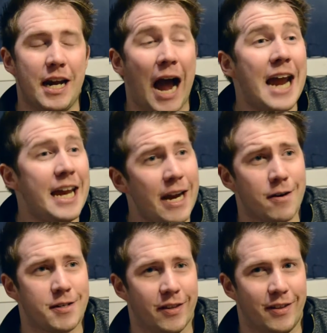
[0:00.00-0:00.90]
I hear
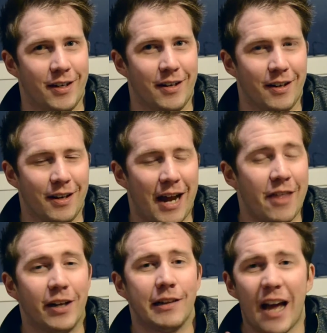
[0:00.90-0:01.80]
something. I
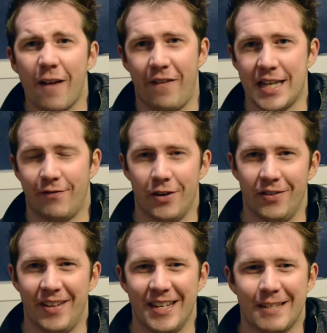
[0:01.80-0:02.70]
think a lot of fans have
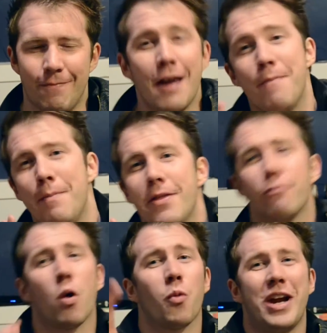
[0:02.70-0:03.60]
heard this, and maybe that
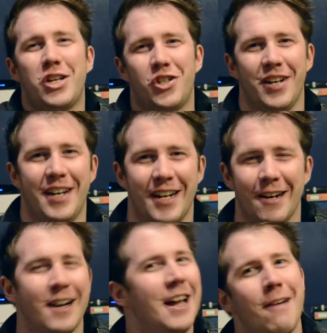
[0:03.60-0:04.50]
we're reaching
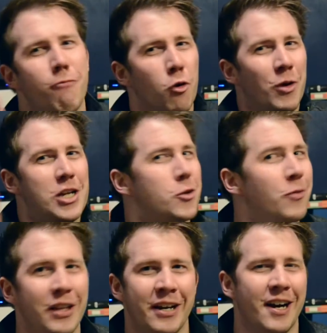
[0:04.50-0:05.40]
here. We're reaching
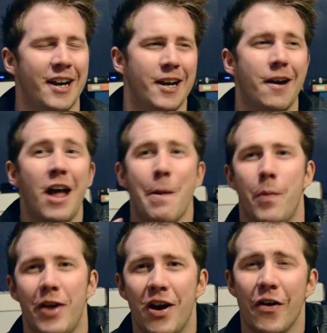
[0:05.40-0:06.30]
really hard here,
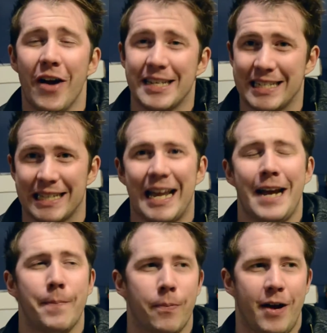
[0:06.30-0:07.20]
but we hear a
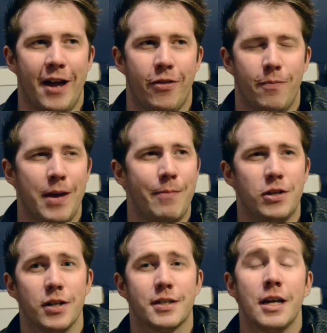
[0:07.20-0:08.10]
slight breath. Maybe
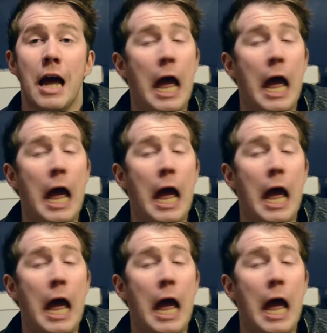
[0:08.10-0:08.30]
just